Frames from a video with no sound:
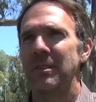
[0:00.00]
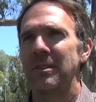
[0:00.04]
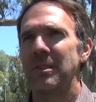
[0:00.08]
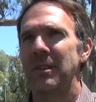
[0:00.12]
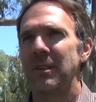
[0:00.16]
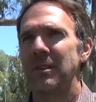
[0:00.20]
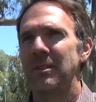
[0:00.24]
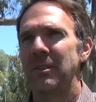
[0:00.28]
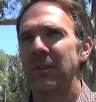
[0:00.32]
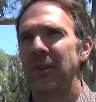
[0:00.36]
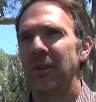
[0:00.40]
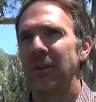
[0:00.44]
at
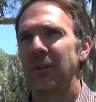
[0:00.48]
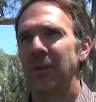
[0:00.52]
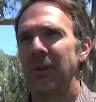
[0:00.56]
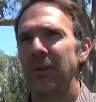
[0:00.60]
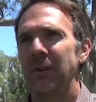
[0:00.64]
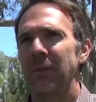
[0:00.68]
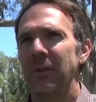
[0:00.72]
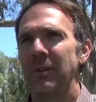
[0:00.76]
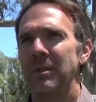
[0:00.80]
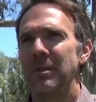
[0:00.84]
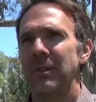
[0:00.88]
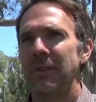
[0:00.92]

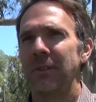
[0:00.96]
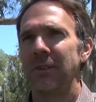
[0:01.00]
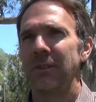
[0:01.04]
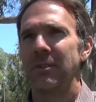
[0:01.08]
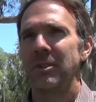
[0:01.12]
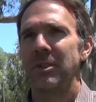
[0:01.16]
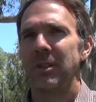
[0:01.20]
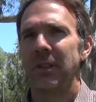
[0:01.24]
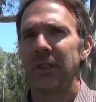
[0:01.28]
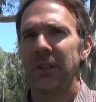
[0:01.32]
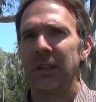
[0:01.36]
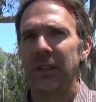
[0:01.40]
CSIRO in St
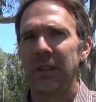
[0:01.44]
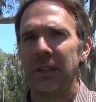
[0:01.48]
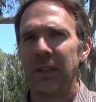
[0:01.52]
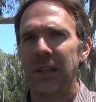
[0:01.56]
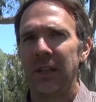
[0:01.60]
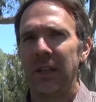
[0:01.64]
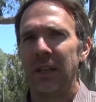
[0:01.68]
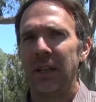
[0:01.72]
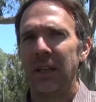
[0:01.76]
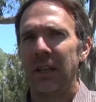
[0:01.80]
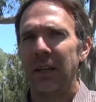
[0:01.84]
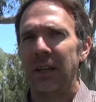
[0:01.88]
Lucia,
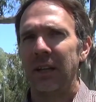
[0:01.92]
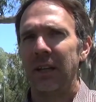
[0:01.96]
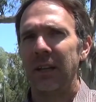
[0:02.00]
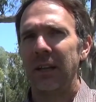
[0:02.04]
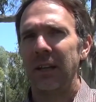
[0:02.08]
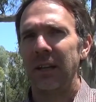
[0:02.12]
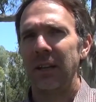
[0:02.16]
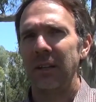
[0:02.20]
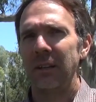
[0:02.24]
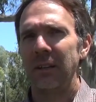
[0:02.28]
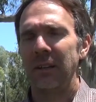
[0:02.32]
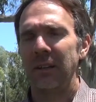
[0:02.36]

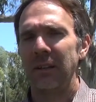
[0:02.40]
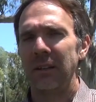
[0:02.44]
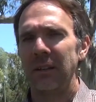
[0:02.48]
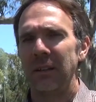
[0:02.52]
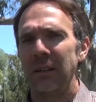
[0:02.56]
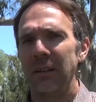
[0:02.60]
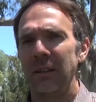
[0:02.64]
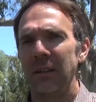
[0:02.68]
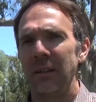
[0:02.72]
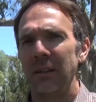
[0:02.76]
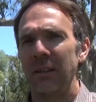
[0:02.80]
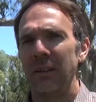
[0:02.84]
and
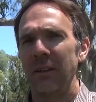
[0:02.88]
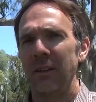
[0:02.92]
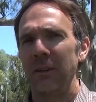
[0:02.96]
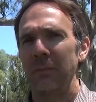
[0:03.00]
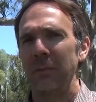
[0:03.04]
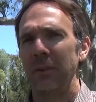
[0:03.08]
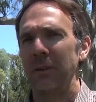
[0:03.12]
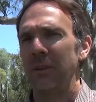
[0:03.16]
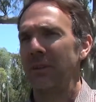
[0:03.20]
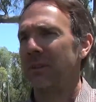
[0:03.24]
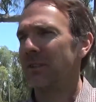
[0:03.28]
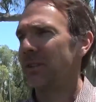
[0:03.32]

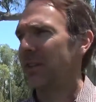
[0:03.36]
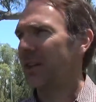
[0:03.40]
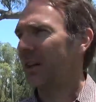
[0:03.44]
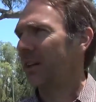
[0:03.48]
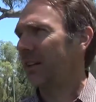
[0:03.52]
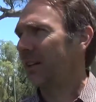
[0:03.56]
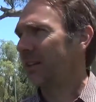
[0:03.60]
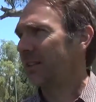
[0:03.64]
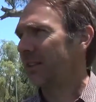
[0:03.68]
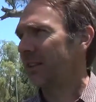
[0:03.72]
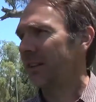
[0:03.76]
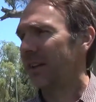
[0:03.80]
I'm at the
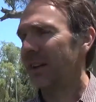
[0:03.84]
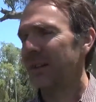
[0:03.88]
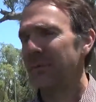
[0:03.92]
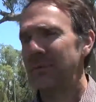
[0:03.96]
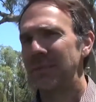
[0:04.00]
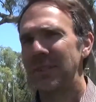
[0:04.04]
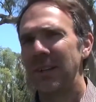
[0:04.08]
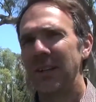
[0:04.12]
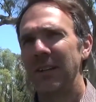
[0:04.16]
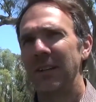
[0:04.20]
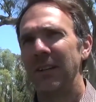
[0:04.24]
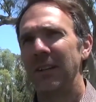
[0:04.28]
GRDC
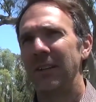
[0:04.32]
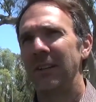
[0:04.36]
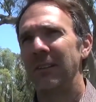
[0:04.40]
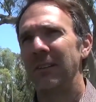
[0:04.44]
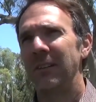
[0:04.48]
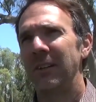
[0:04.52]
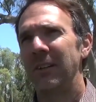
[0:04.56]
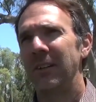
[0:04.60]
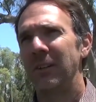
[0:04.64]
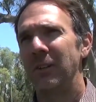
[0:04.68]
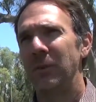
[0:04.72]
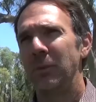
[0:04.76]
update
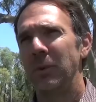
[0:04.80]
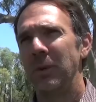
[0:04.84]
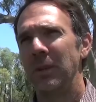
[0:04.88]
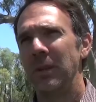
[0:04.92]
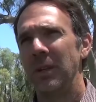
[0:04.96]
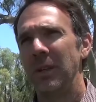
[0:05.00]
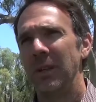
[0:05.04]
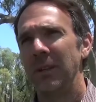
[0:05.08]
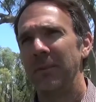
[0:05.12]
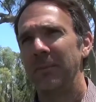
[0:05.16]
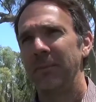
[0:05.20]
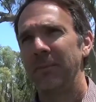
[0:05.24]
in
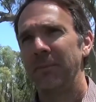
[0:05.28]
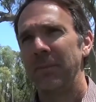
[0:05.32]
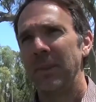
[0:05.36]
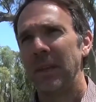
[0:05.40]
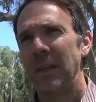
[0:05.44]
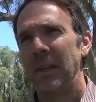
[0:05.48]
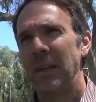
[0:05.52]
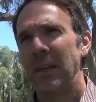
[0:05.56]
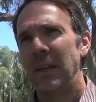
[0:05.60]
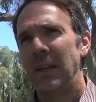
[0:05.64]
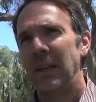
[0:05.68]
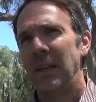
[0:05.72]
Gundawindi,
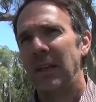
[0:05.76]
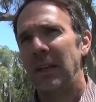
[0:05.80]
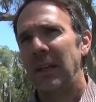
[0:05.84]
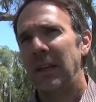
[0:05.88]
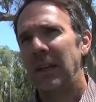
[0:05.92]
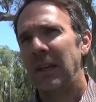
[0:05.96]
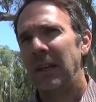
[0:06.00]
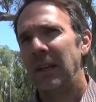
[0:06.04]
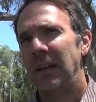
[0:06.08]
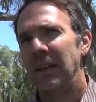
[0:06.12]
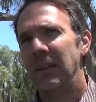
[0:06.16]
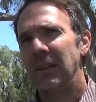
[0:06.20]

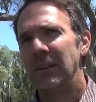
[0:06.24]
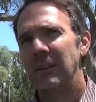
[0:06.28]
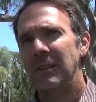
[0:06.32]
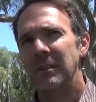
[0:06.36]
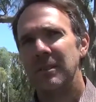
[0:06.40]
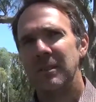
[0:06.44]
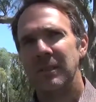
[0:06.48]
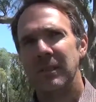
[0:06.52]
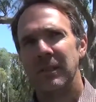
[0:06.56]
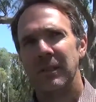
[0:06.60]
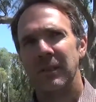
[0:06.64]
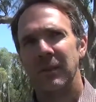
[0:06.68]

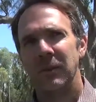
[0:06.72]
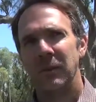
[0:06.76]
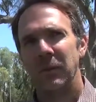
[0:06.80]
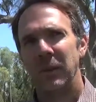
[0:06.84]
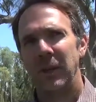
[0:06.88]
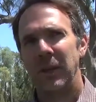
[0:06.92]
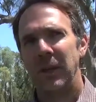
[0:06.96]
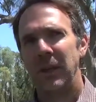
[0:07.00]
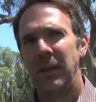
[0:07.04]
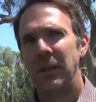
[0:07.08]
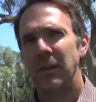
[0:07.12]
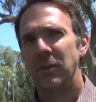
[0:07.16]
and
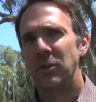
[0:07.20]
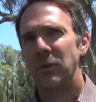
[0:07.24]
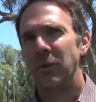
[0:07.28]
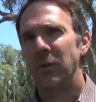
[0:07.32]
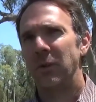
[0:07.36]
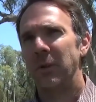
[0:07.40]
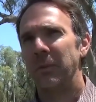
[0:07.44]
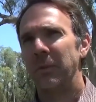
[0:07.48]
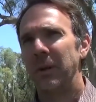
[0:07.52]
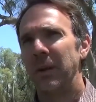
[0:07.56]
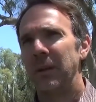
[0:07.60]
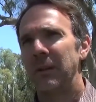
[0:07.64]
we're here to
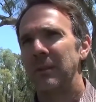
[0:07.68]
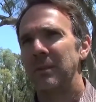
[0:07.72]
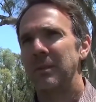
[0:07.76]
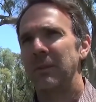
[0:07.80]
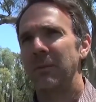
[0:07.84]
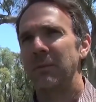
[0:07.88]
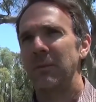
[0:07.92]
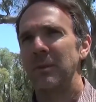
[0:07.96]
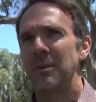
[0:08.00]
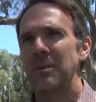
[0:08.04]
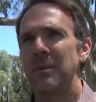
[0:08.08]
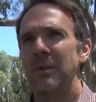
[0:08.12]
talk about
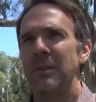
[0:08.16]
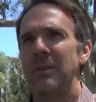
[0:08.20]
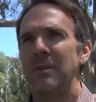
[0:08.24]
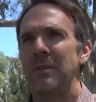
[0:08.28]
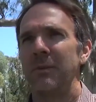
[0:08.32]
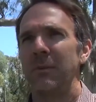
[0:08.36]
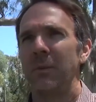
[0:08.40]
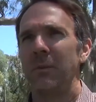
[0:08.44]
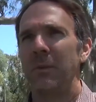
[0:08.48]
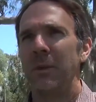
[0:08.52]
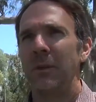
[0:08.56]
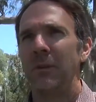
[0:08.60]
some
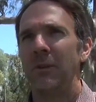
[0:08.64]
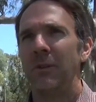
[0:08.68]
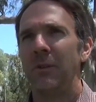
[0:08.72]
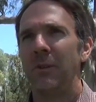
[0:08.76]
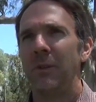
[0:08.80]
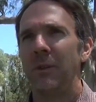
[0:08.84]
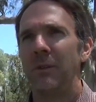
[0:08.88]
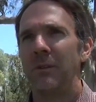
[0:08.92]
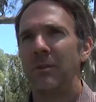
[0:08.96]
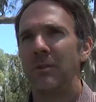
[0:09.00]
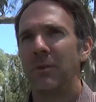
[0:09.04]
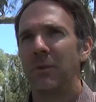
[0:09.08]
research that we've been
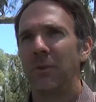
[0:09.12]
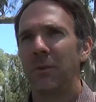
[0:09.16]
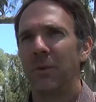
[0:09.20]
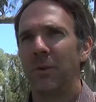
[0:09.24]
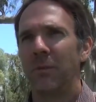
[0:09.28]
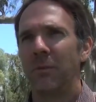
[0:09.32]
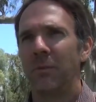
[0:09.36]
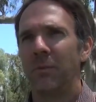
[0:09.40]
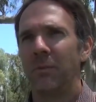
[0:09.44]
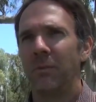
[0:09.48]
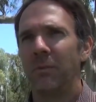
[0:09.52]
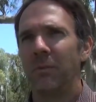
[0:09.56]
doing in
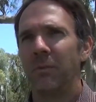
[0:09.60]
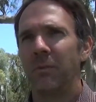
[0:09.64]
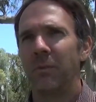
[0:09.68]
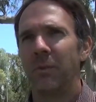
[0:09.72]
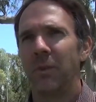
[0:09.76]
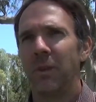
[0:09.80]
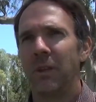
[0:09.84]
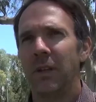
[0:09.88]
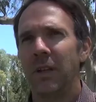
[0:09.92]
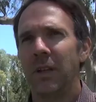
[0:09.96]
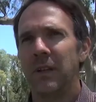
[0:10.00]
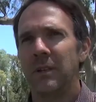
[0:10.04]
sorghum
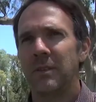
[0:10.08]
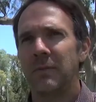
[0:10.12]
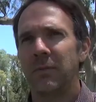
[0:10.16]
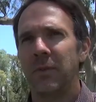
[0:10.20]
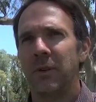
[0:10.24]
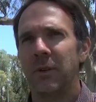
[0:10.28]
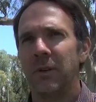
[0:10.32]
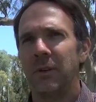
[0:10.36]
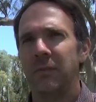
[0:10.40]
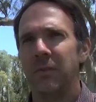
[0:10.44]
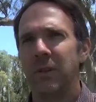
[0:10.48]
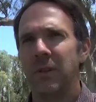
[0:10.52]
for the last
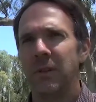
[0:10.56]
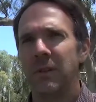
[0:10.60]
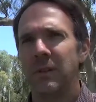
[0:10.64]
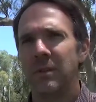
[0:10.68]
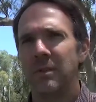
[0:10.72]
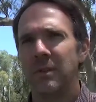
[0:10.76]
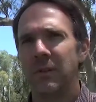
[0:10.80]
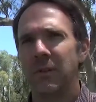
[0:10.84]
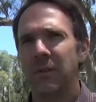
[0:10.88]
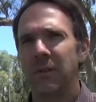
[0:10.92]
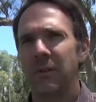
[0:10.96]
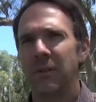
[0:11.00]
5
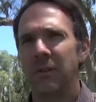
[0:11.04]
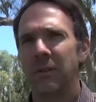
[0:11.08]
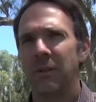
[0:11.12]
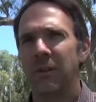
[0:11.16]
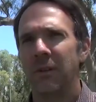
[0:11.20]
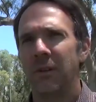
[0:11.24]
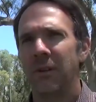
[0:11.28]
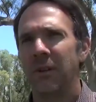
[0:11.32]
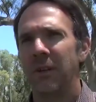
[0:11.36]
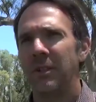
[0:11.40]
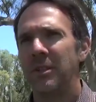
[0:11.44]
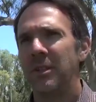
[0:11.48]
years on
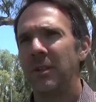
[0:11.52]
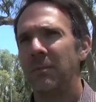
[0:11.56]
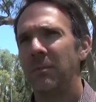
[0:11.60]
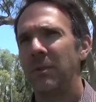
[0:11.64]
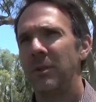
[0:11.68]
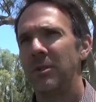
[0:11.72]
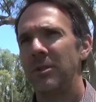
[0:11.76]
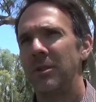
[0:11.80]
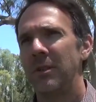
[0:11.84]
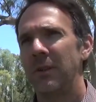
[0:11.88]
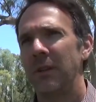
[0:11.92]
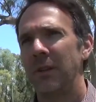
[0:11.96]
high
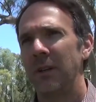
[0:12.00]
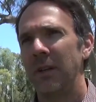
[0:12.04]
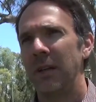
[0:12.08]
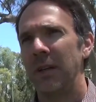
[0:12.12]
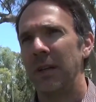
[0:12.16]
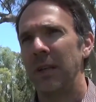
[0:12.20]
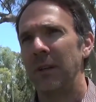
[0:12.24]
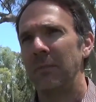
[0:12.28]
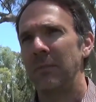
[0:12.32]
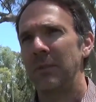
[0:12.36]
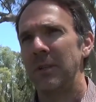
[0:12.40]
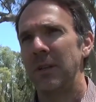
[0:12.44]
temperature
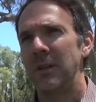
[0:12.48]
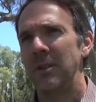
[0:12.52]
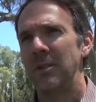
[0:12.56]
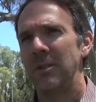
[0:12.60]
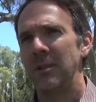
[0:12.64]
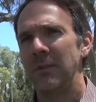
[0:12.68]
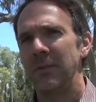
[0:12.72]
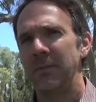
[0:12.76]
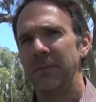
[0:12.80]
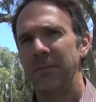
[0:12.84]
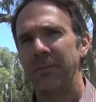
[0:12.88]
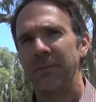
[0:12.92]

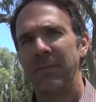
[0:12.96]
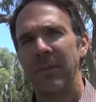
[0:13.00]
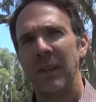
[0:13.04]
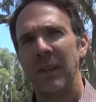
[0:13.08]
adaptation.